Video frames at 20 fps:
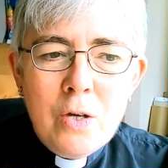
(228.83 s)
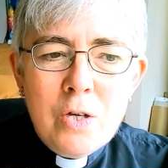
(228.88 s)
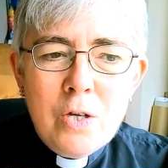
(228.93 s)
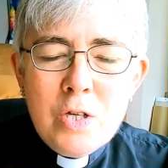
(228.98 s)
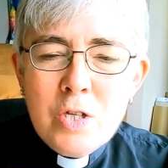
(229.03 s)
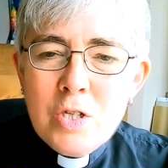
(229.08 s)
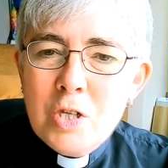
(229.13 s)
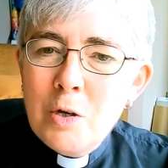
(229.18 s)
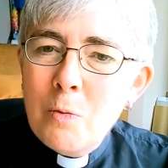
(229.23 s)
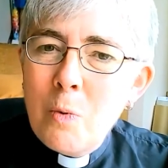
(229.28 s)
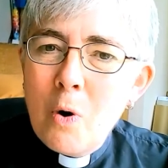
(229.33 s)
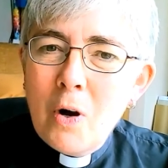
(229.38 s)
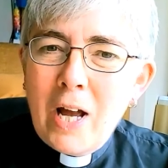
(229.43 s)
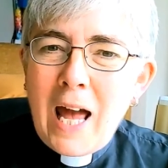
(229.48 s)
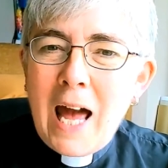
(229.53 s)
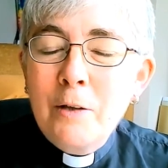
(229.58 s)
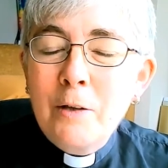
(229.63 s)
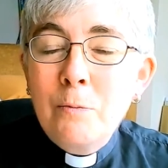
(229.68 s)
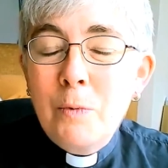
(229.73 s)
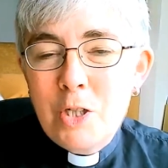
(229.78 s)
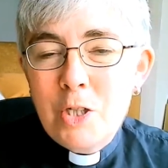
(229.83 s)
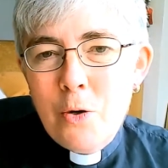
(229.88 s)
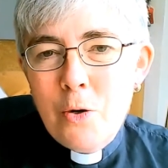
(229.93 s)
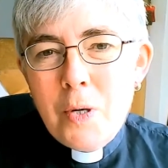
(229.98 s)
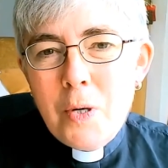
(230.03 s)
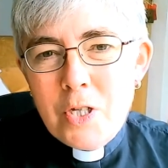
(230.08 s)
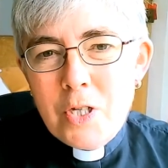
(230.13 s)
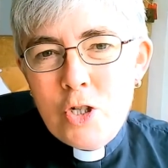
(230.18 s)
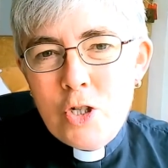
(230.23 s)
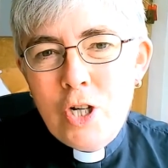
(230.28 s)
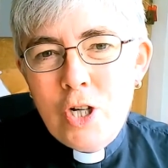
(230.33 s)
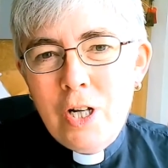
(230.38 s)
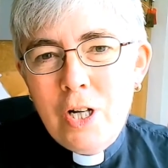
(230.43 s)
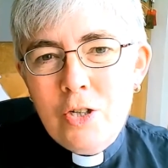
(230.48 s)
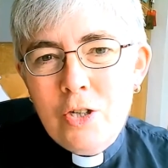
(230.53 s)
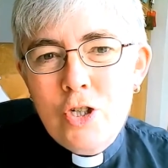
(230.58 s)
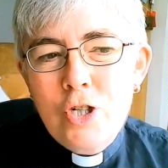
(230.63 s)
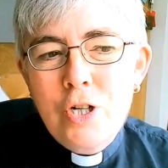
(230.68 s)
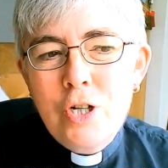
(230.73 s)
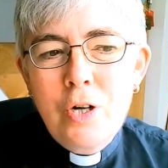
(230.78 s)
So what can we do as a
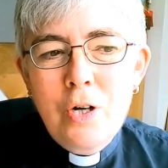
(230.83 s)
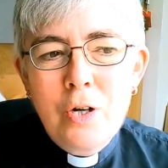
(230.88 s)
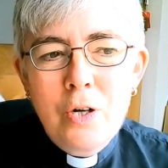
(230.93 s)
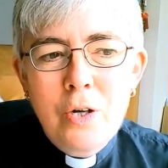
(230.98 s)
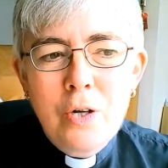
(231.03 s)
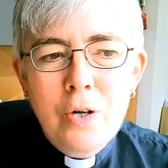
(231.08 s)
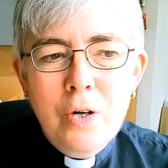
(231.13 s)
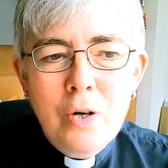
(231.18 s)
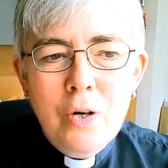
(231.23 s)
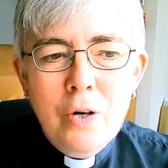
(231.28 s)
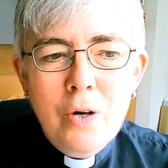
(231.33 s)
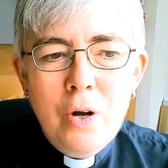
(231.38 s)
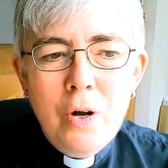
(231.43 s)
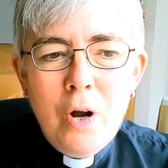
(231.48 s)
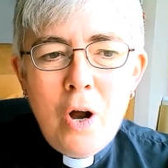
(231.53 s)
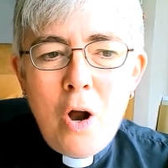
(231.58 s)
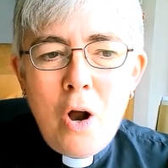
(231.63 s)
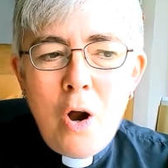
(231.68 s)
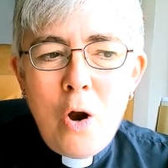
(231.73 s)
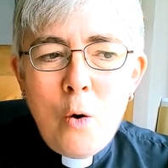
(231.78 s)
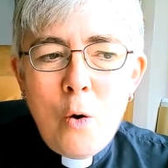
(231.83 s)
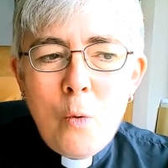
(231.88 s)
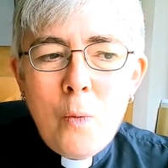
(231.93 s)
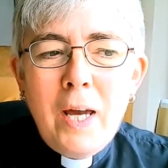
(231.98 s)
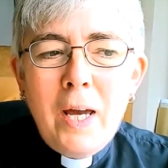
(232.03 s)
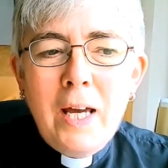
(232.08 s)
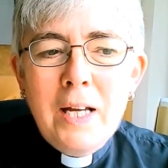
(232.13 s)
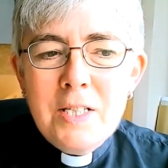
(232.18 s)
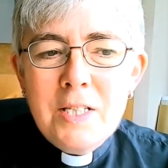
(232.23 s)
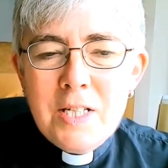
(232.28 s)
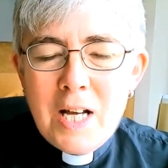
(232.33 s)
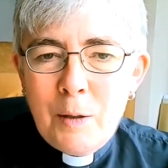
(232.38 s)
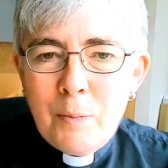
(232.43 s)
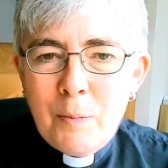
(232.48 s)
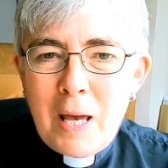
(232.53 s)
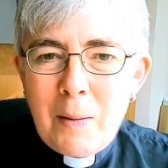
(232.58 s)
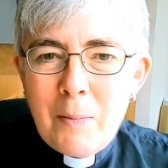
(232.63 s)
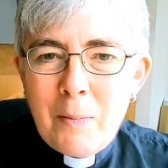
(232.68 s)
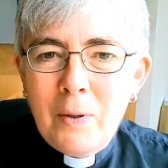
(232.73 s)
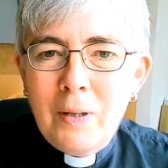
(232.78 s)
church? We can tell
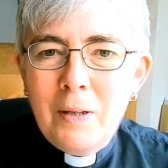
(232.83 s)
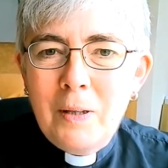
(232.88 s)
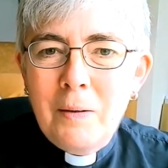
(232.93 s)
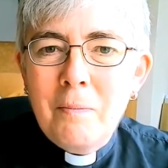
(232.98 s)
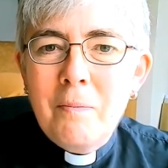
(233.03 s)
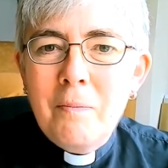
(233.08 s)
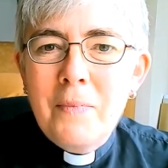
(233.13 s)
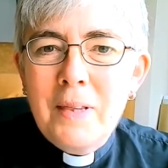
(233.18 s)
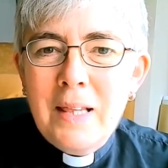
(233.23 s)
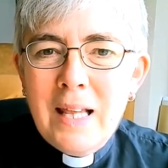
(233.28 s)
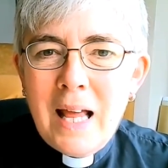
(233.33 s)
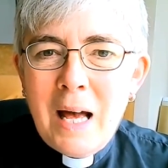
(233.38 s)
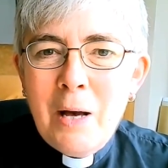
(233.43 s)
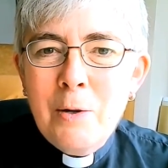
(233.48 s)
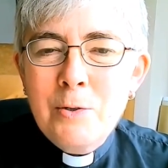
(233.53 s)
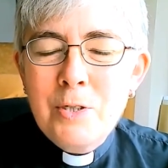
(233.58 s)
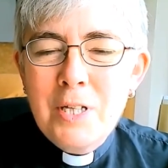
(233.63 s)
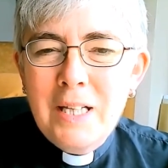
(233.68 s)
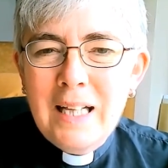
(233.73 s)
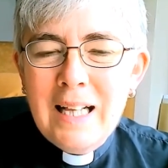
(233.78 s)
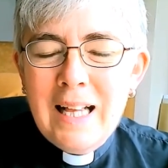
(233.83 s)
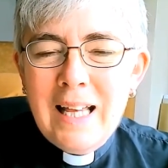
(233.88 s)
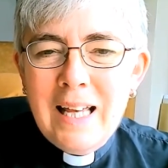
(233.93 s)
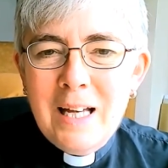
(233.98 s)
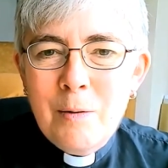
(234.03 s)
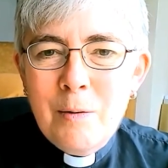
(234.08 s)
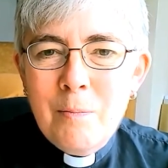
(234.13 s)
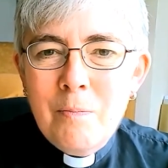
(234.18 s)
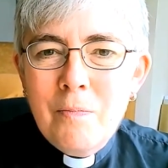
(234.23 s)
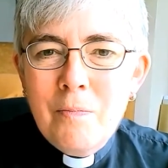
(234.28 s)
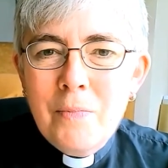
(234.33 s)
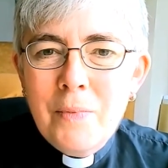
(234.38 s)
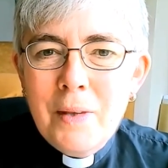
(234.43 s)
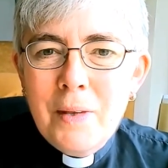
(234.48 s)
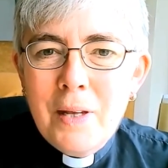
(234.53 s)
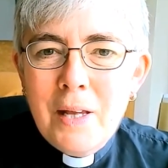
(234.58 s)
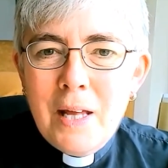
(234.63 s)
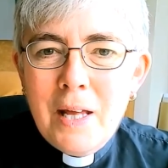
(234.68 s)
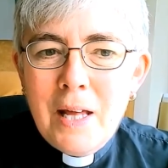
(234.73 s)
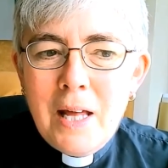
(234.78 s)
people, loud and clear,
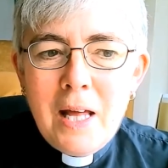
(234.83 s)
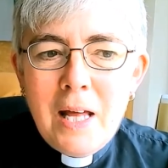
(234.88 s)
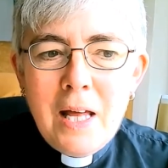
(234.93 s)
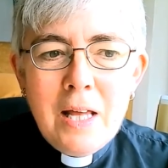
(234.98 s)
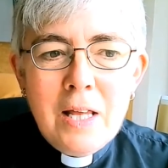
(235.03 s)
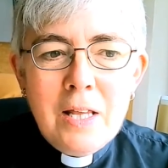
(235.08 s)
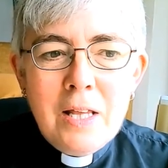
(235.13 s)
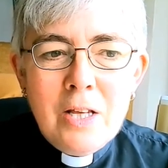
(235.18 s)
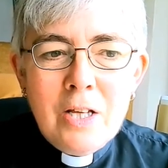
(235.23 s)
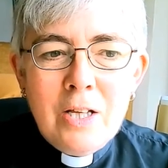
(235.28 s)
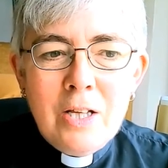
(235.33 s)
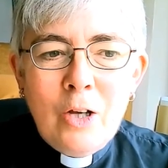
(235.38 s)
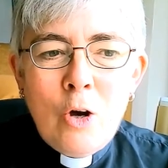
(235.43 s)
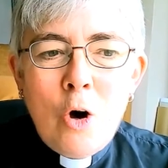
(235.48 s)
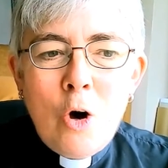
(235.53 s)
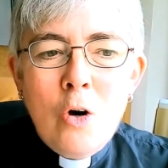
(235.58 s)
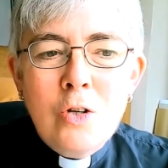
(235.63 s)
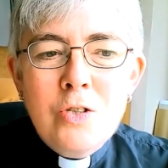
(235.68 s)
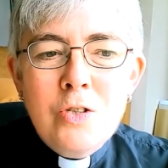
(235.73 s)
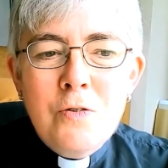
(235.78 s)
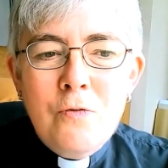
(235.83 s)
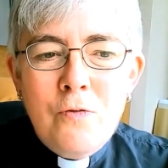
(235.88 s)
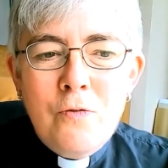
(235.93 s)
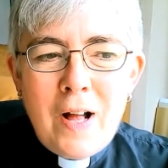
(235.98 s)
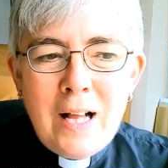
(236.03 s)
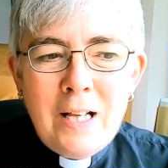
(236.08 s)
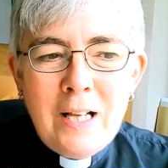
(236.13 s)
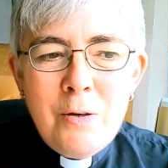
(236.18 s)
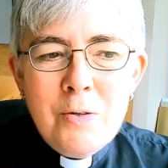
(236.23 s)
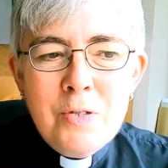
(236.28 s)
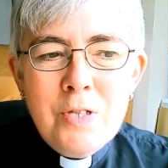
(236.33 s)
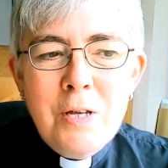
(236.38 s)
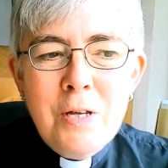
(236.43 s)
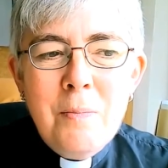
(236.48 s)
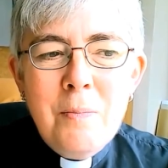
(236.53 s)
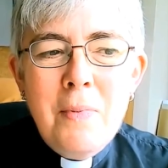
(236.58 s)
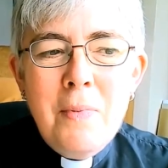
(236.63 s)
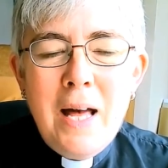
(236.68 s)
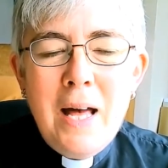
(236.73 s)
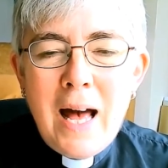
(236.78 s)
that God values
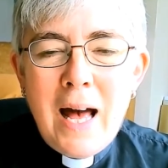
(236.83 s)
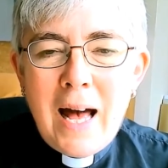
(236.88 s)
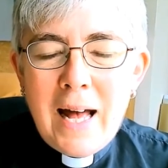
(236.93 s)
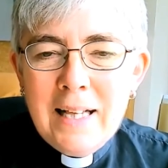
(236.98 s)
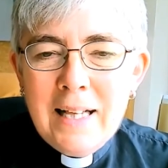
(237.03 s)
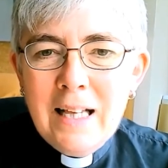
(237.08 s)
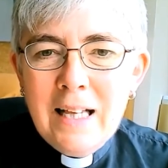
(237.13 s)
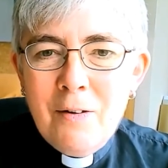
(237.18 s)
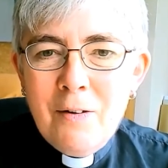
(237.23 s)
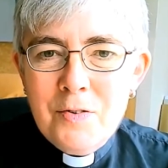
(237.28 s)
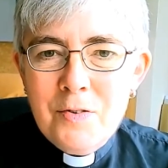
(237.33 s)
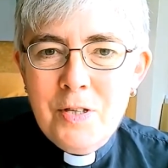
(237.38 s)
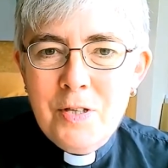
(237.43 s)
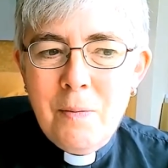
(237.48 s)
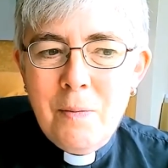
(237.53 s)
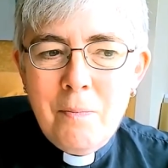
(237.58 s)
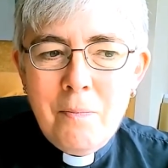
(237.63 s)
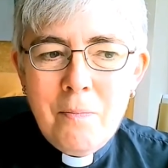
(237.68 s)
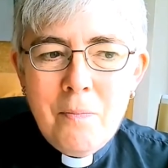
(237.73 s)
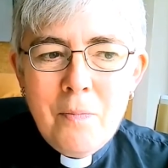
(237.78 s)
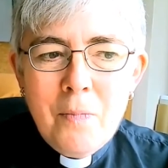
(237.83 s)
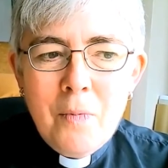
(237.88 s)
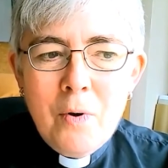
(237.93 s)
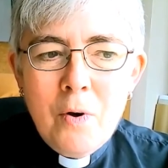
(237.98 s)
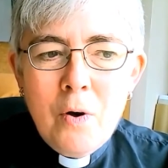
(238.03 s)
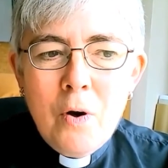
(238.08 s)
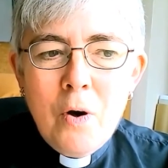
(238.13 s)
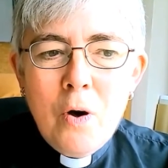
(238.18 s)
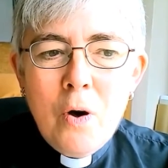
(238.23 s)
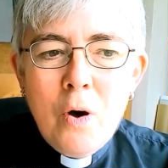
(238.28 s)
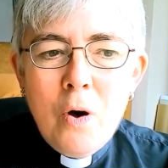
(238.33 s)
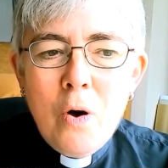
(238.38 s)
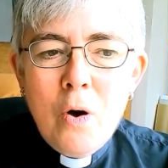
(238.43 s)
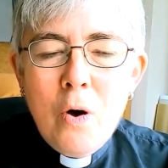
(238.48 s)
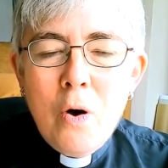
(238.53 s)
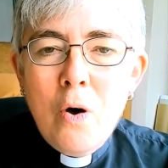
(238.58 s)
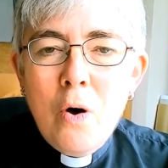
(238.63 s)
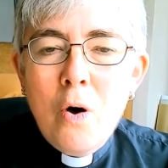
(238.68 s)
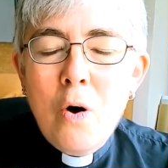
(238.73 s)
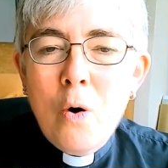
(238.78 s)
them and loves them.
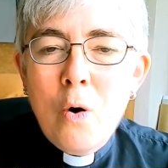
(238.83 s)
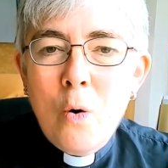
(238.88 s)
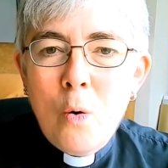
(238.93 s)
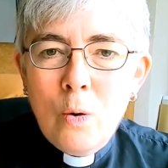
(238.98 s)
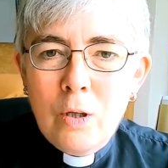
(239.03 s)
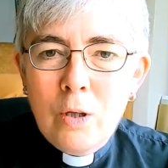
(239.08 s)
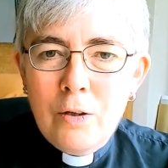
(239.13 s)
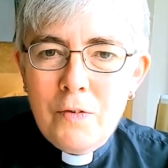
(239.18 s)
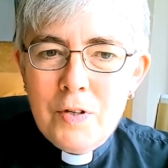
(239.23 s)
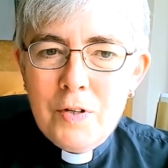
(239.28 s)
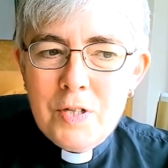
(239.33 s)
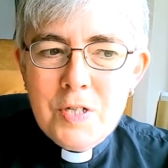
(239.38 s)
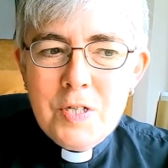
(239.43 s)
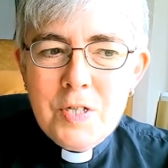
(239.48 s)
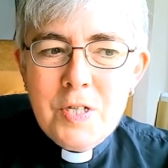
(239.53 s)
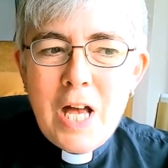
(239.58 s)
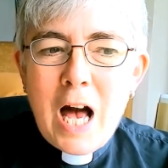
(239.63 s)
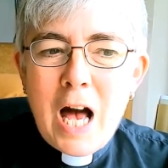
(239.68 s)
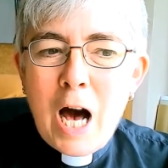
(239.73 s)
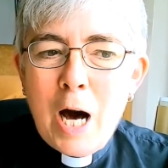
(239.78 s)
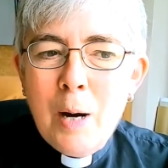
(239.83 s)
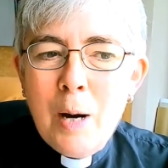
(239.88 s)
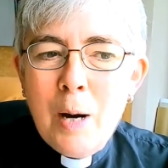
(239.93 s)
All of us are